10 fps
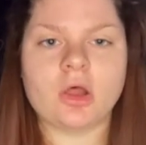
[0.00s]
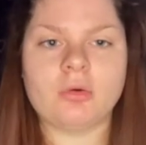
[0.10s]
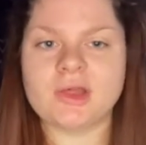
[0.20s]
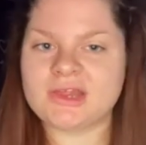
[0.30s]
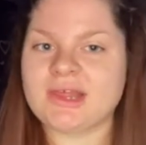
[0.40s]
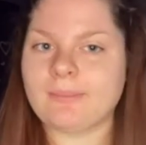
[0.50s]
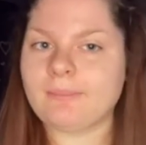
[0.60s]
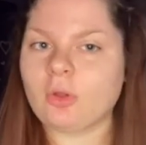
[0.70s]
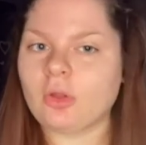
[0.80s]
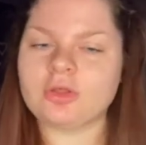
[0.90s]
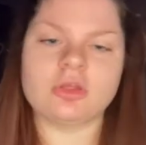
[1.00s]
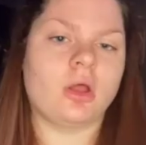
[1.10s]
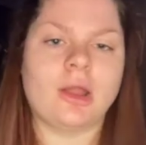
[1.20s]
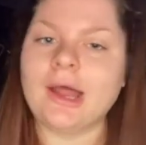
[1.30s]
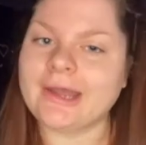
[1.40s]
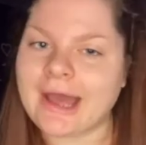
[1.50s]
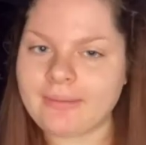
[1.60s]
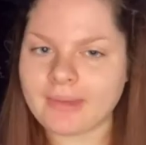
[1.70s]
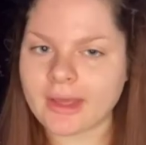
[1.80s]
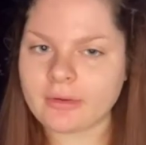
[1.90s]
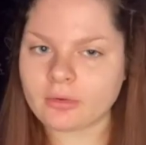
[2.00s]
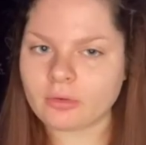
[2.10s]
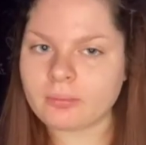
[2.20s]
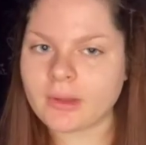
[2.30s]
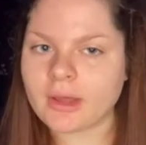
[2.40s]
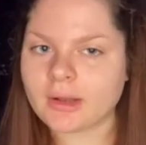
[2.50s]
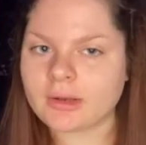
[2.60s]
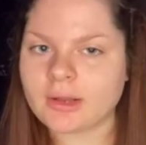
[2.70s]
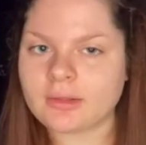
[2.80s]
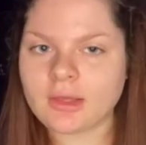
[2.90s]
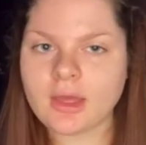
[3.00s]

it's simple, it's not like night makeup, and it's